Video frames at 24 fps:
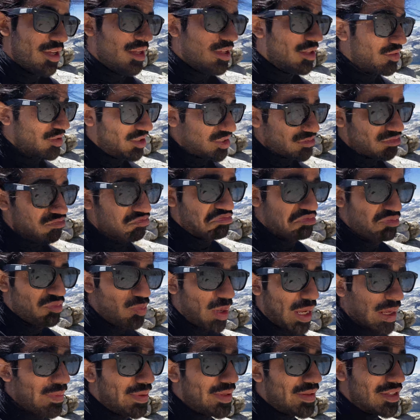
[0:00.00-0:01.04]
This
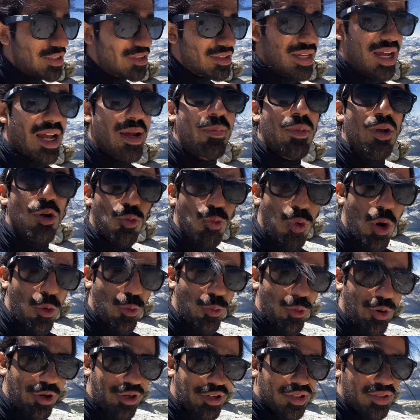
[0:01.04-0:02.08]
maybe this time it won't
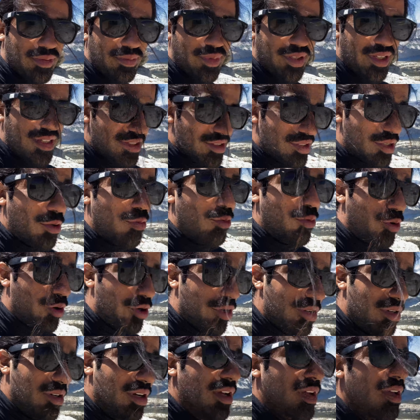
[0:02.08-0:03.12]
work because there
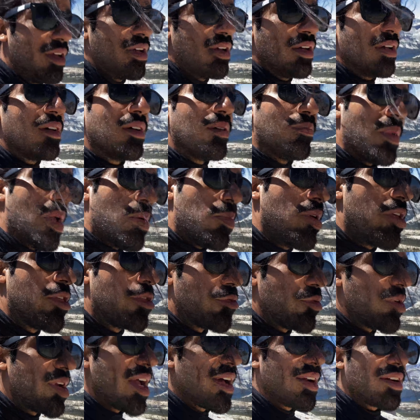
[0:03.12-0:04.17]
were maybe
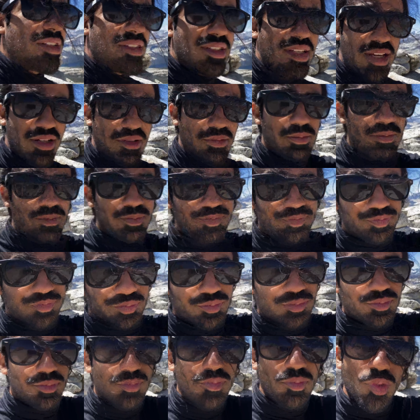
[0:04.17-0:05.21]
three out of 10,
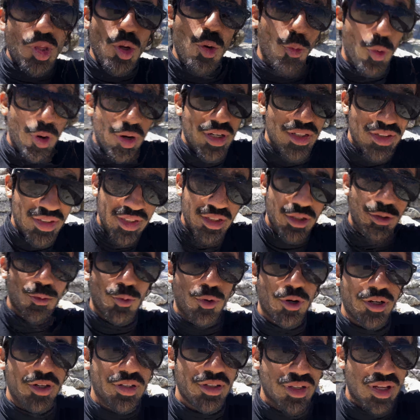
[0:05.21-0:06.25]
where it didn't
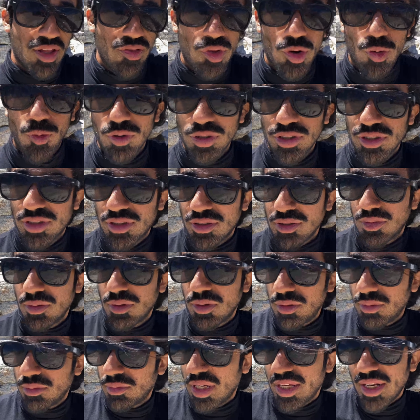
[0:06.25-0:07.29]
work. And there was,
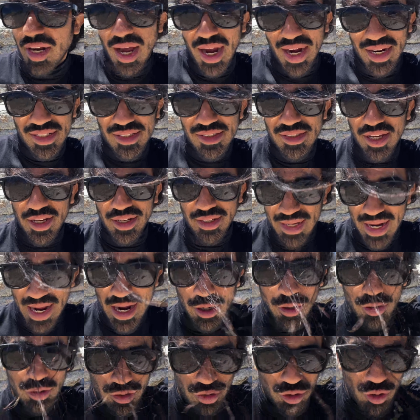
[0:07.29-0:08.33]
in hindsight
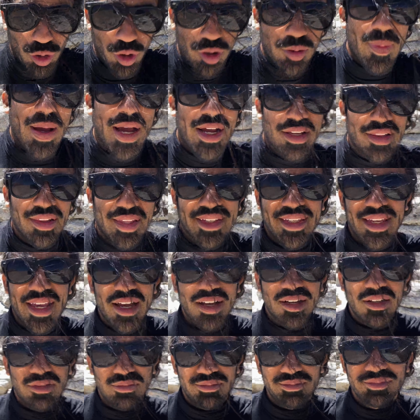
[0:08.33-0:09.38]
now, you look back, you're like, yeah,
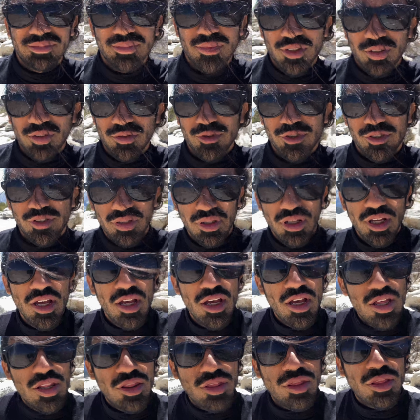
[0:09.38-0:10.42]
it was,
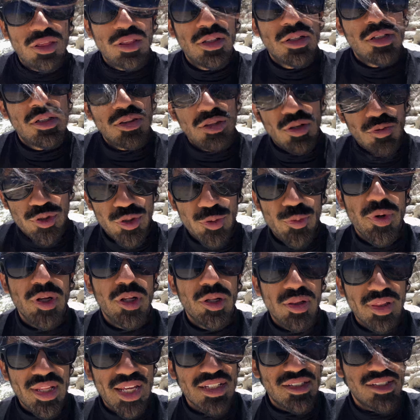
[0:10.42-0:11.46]
there was real
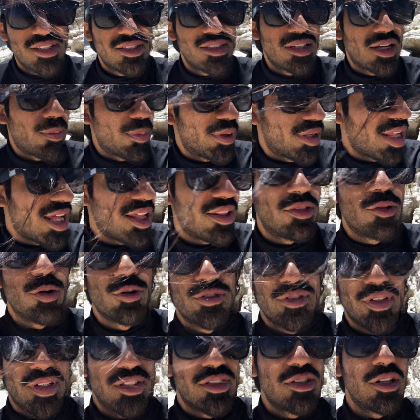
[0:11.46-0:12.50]
lessons and I'm glad those
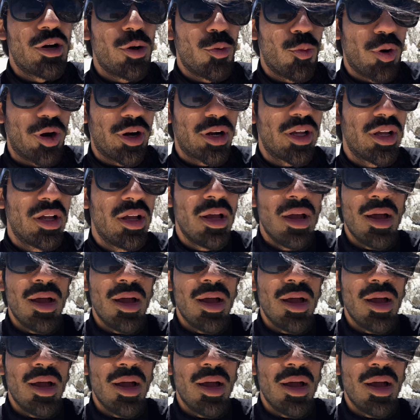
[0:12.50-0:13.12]
things didn't work.